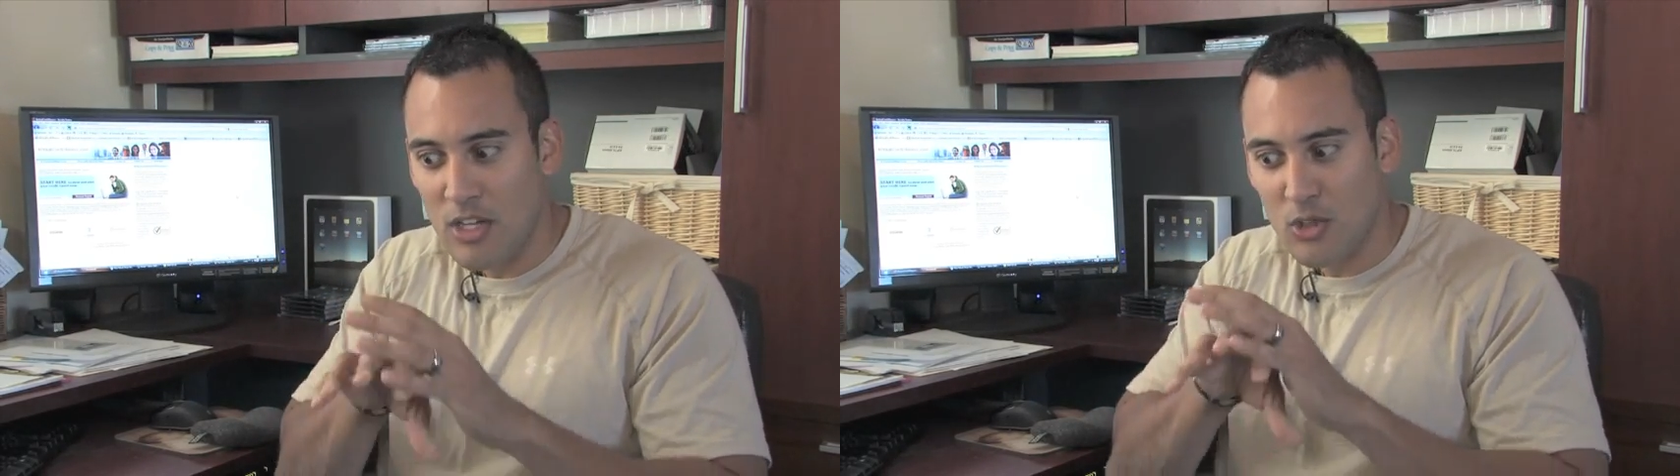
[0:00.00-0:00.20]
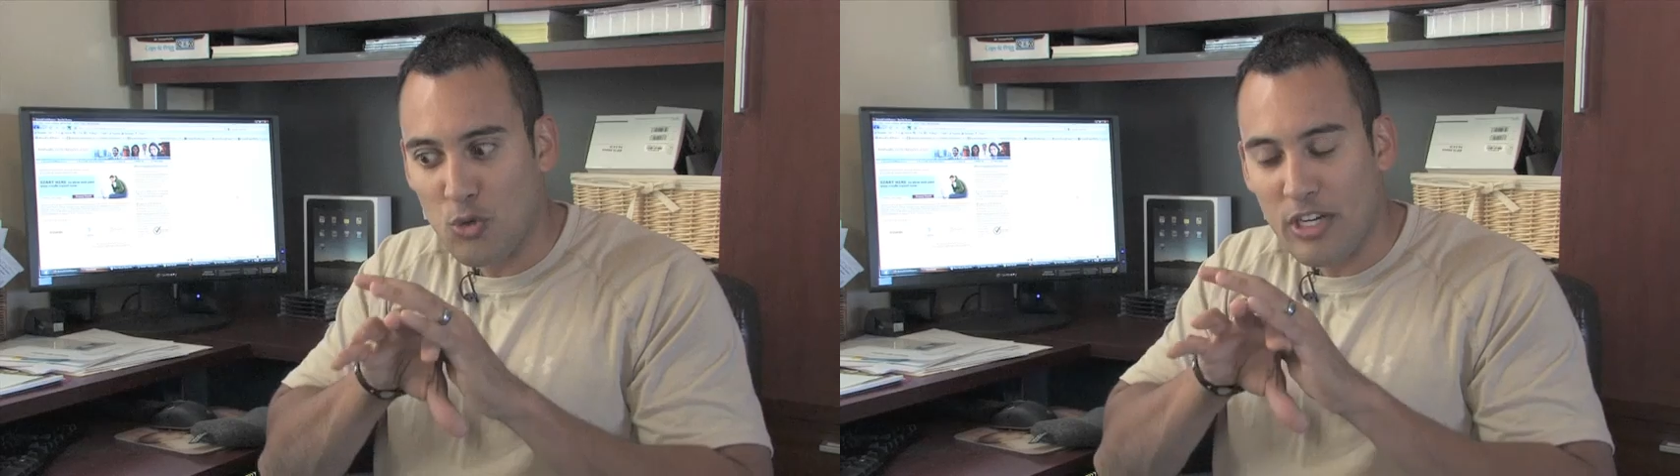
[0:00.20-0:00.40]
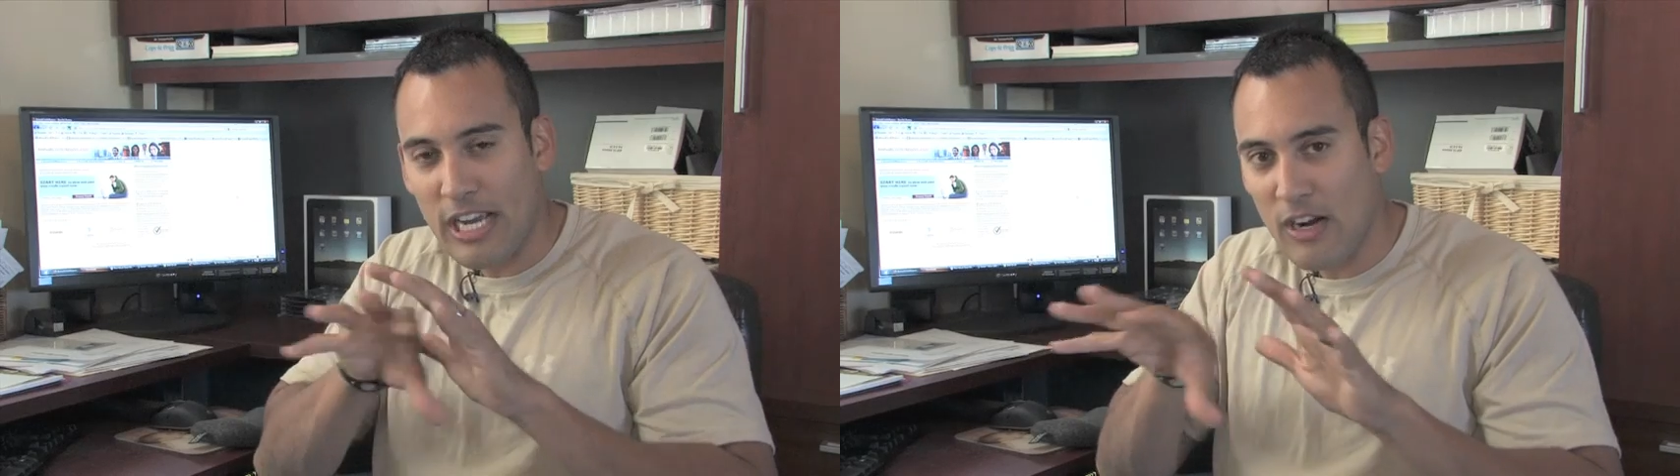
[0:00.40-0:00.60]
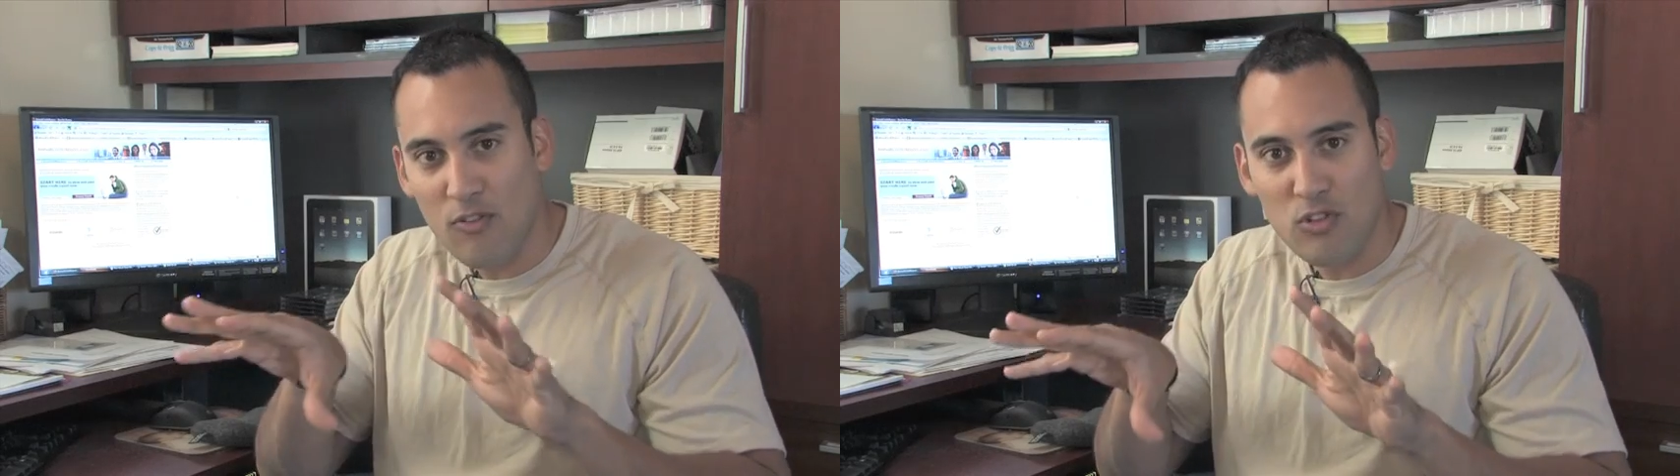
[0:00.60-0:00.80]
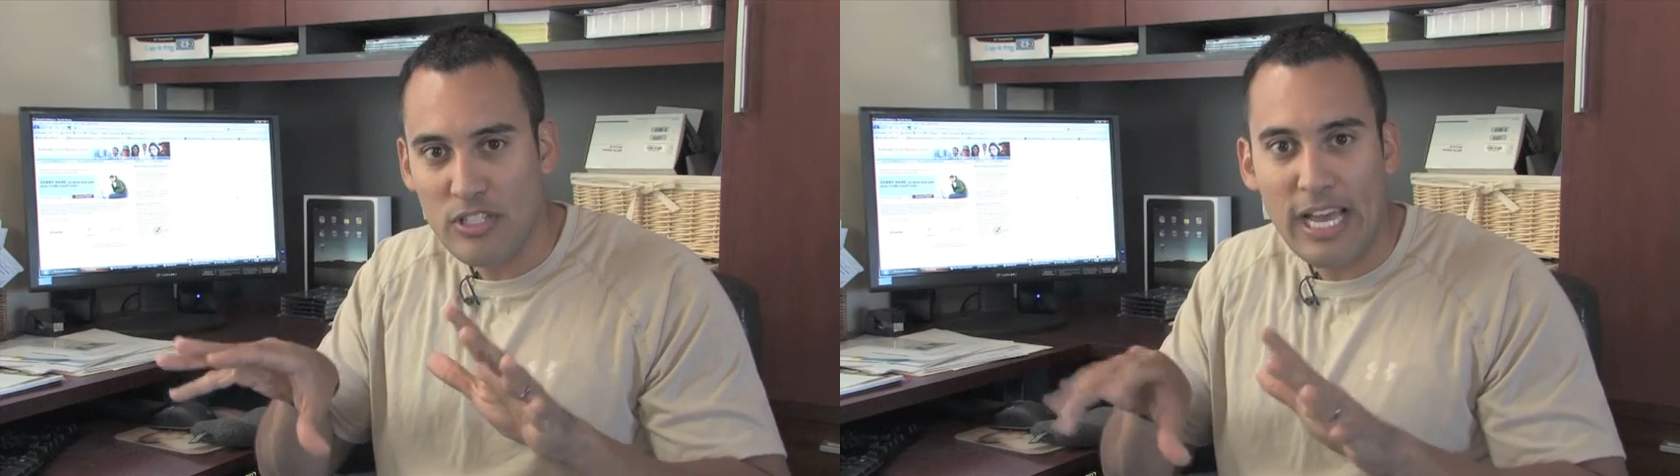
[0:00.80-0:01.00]
to
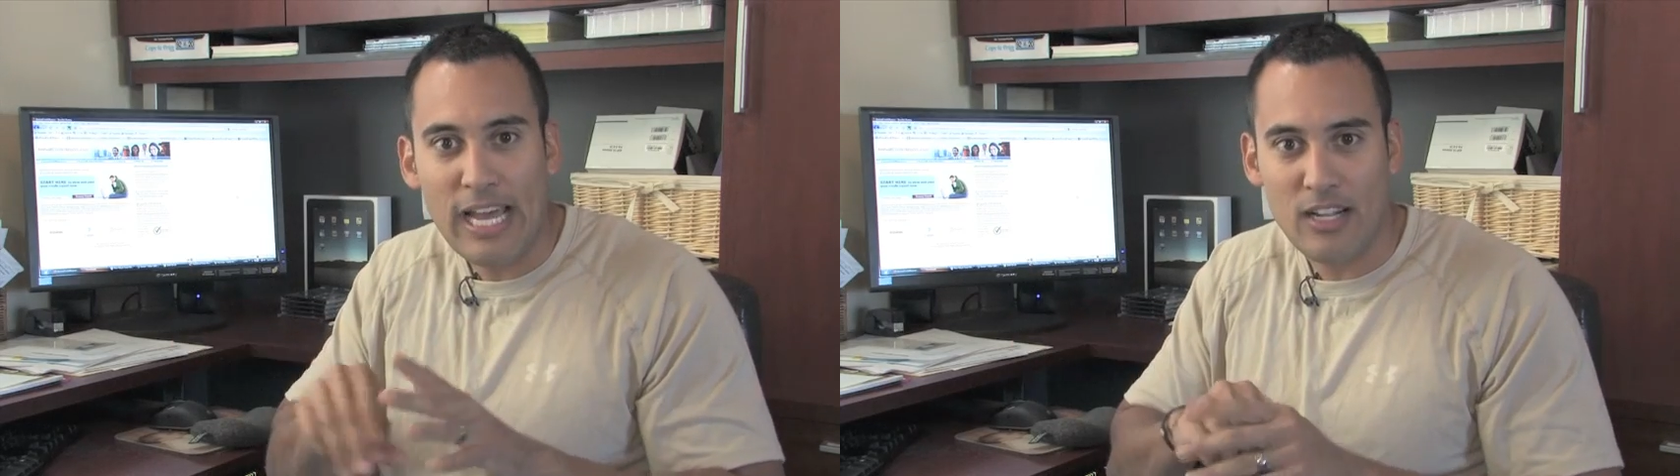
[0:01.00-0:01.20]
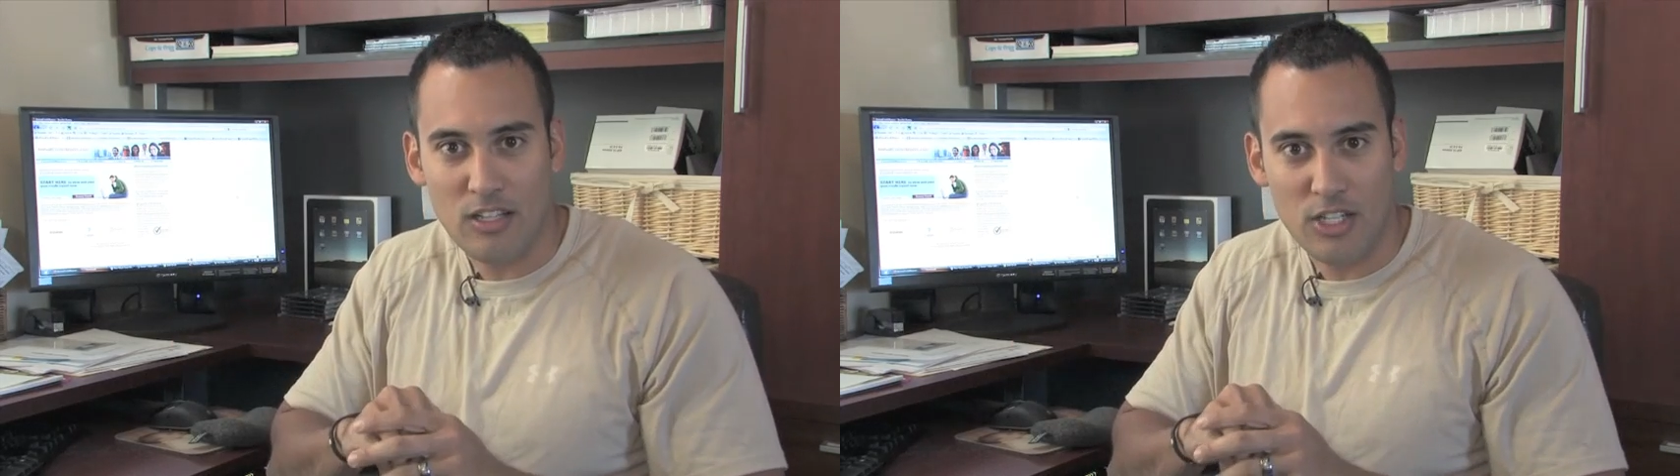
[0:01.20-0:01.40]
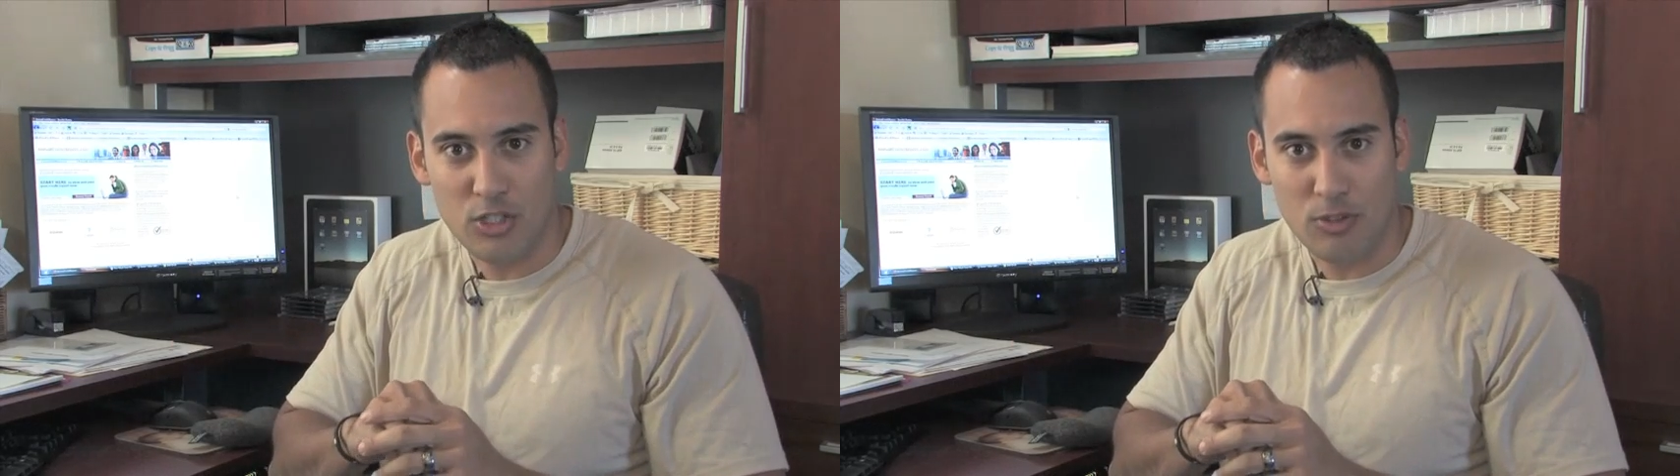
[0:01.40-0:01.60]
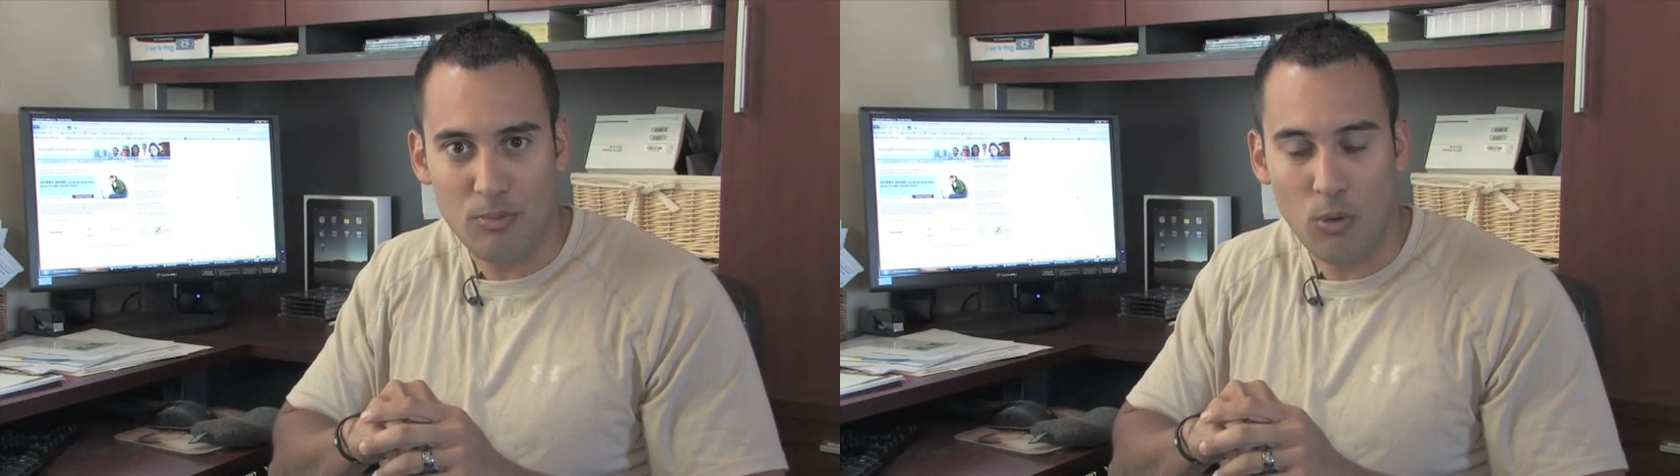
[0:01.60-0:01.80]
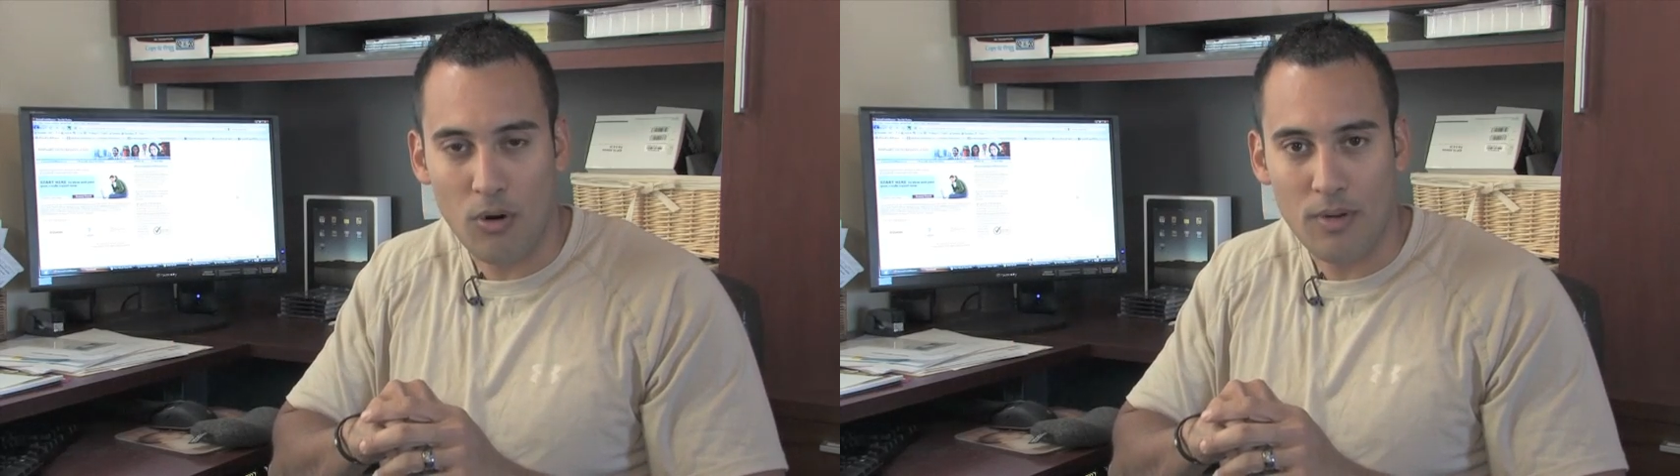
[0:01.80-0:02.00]
carefully analyze your
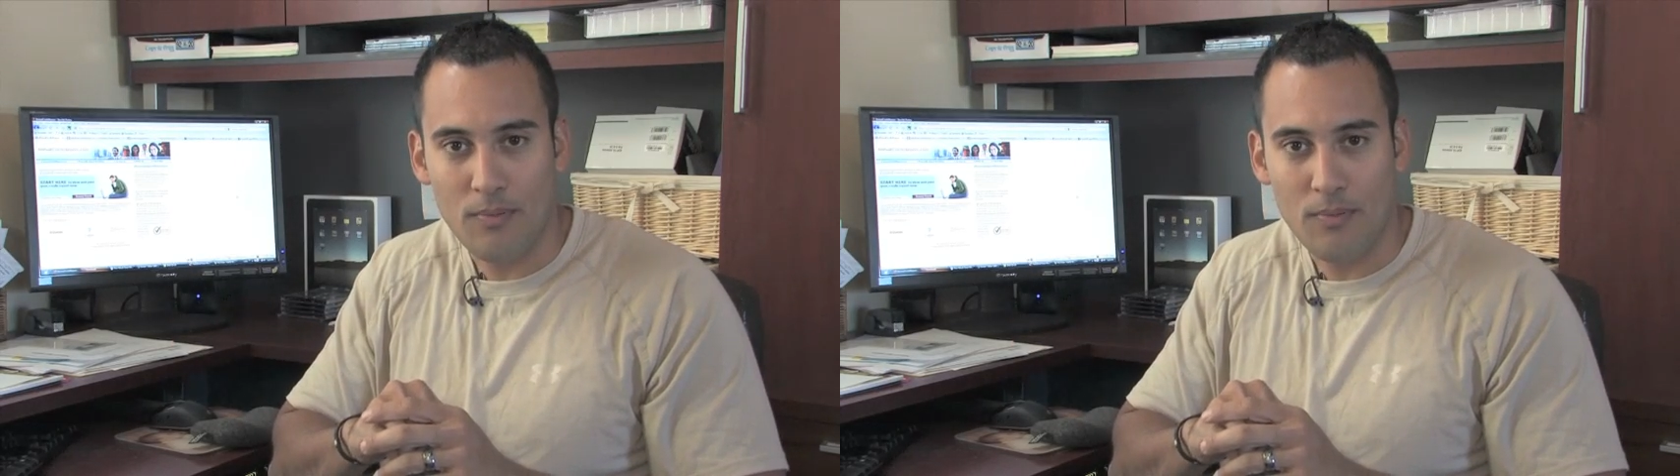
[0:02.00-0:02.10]
report.